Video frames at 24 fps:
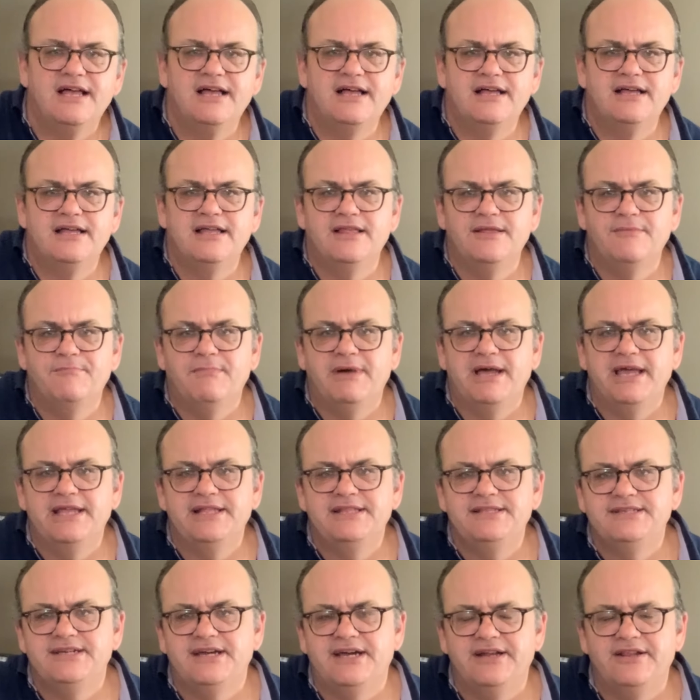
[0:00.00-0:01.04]

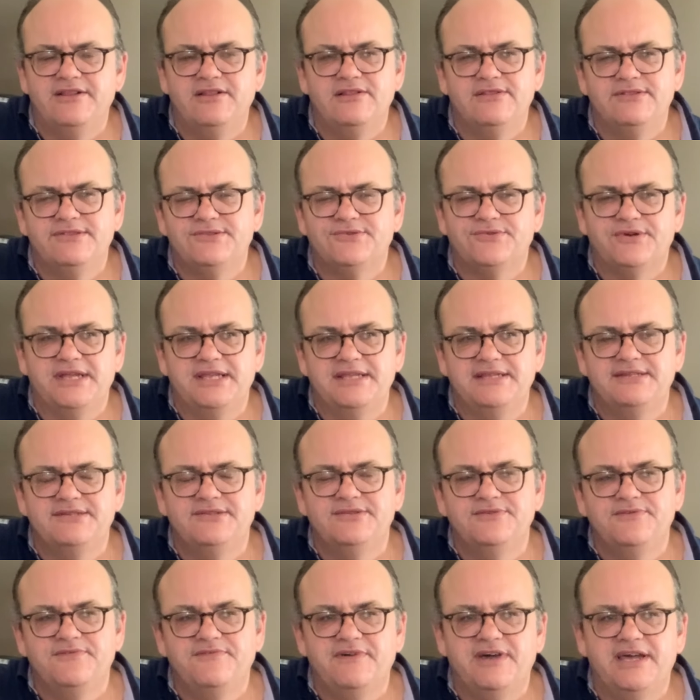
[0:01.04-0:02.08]
My channel tries
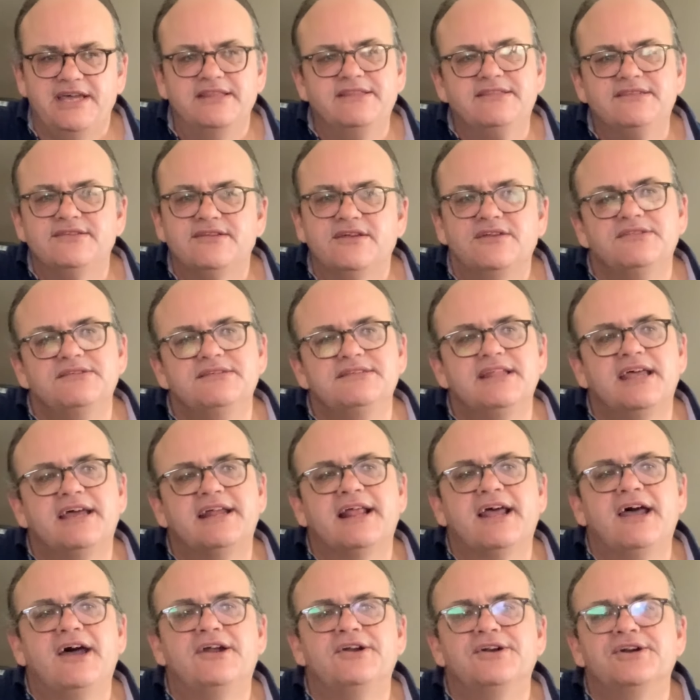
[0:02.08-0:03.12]
to find songs
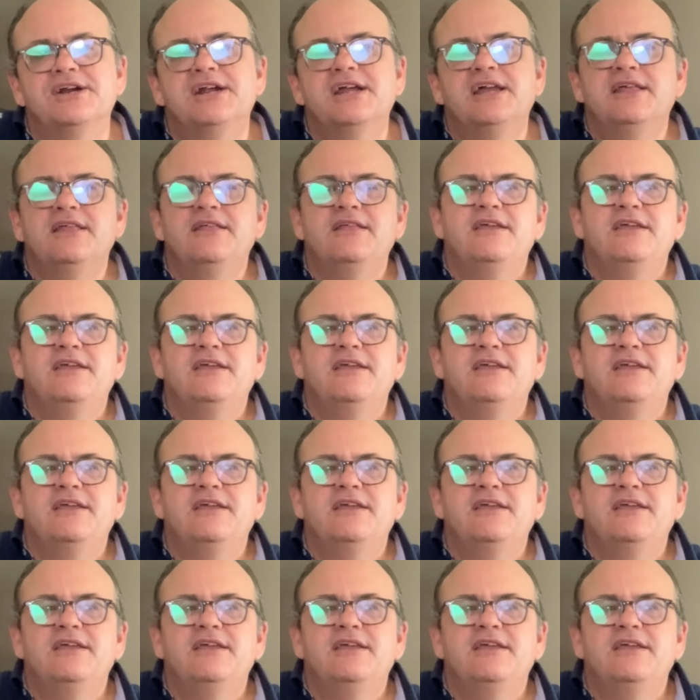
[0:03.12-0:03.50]
that are